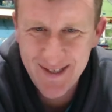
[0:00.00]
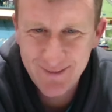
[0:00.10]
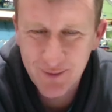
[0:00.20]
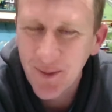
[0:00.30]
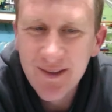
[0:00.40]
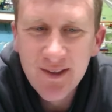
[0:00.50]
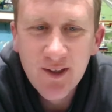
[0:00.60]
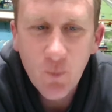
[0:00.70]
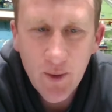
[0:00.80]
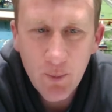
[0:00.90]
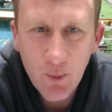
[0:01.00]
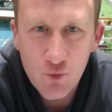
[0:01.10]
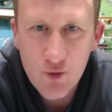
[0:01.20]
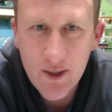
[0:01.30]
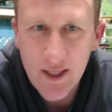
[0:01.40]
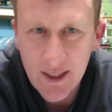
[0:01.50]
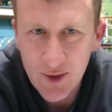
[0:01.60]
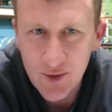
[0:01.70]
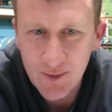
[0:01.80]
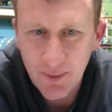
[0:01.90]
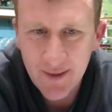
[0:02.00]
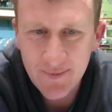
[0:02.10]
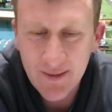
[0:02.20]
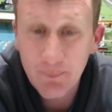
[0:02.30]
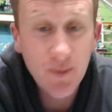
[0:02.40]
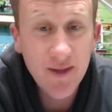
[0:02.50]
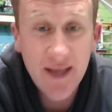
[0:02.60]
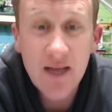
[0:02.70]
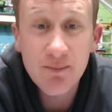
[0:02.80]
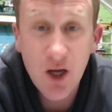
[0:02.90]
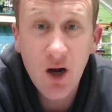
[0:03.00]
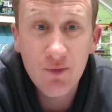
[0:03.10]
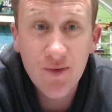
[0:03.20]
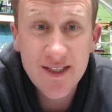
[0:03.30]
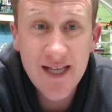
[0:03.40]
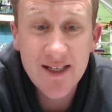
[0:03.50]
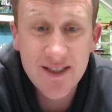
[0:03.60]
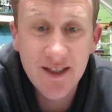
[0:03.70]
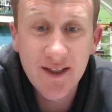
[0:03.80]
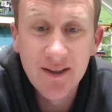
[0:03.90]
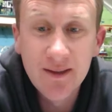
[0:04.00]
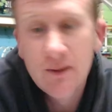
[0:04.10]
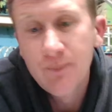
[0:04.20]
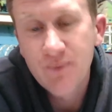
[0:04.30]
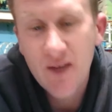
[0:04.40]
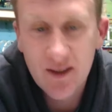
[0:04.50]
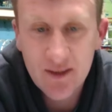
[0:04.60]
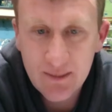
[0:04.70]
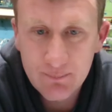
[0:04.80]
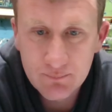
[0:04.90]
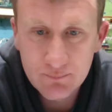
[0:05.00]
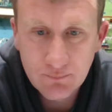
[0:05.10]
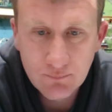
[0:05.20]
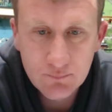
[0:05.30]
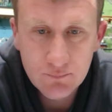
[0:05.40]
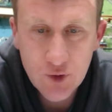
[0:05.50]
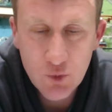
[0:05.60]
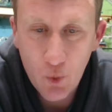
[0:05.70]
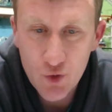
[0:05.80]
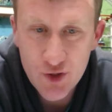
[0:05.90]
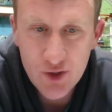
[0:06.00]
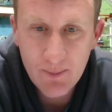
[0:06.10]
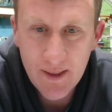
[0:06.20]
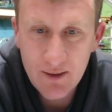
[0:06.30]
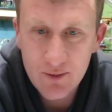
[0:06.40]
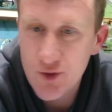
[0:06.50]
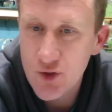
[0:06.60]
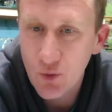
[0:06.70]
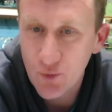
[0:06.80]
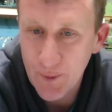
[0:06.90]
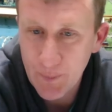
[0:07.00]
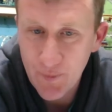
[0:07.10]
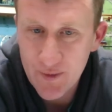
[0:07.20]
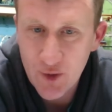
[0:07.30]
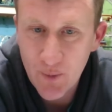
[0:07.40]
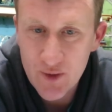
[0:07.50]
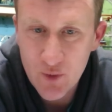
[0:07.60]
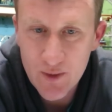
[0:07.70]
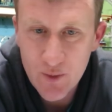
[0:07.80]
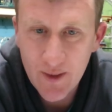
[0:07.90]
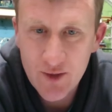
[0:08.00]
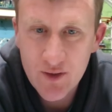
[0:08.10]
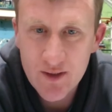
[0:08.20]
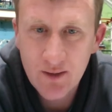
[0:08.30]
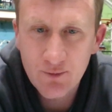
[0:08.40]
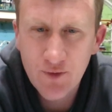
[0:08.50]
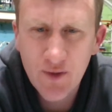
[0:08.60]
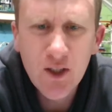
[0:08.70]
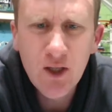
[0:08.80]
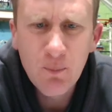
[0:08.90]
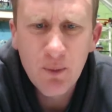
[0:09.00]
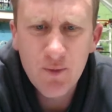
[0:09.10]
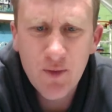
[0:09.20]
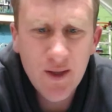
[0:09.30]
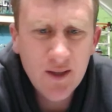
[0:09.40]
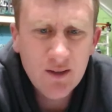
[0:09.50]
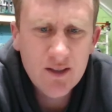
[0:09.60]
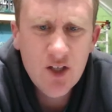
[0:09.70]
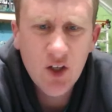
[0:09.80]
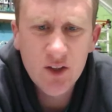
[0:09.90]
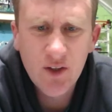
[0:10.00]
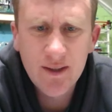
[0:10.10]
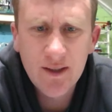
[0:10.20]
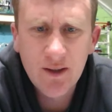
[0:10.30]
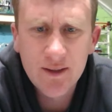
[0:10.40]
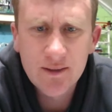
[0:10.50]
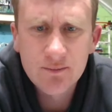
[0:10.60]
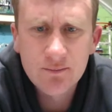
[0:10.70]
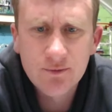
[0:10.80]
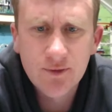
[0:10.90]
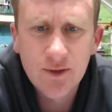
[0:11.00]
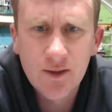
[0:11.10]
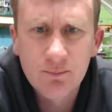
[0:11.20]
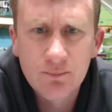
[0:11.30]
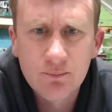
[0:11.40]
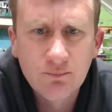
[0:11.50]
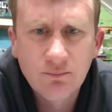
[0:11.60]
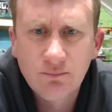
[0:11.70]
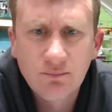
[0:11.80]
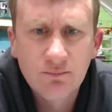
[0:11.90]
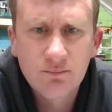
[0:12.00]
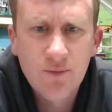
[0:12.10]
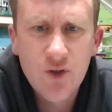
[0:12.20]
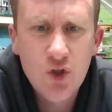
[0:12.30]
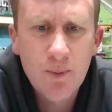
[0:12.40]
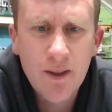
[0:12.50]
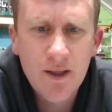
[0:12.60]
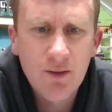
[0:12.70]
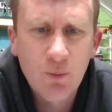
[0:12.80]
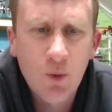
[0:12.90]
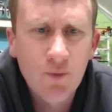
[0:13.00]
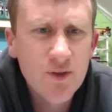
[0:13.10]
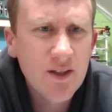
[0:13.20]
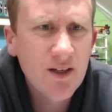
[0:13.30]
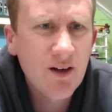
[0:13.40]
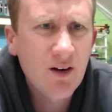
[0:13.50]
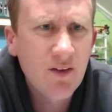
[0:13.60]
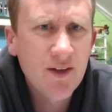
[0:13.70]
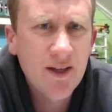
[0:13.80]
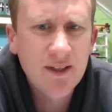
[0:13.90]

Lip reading: level. We were really good at playing that. But the games are fantastic, and just watching somebody else not knowing what they're doing is always quite interesting and fun. But if you think it's $9.99 for the superhero ones, are there